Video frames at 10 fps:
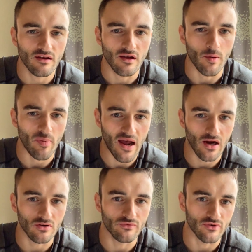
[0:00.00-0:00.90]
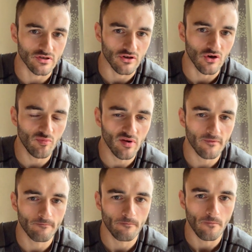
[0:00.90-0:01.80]
£1 for a scoop,
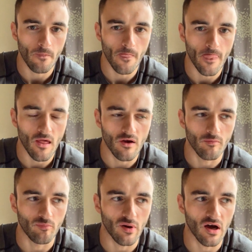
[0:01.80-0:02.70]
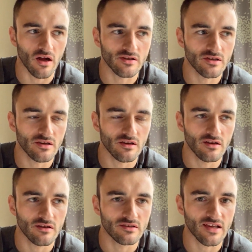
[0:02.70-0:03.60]
but
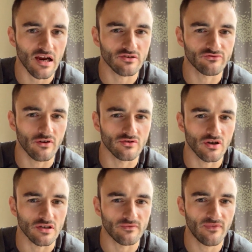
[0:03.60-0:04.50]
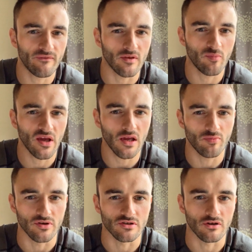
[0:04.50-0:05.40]
dextrose costs 50p
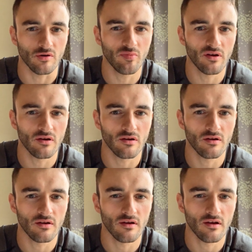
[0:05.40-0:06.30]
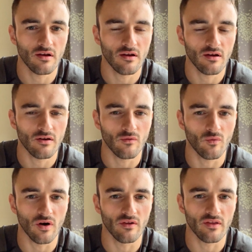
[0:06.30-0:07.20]
per scoop.
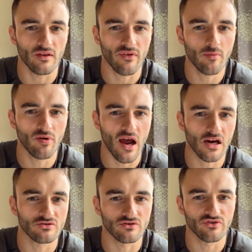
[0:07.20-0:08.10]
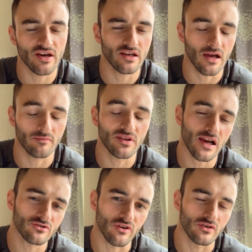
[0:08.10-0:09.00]
Well, if they put extra
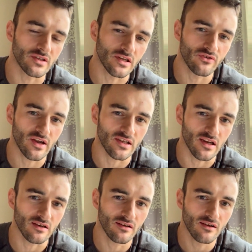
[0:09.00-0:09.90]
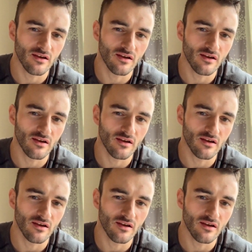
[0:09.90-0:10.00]
dextrose in the creatine,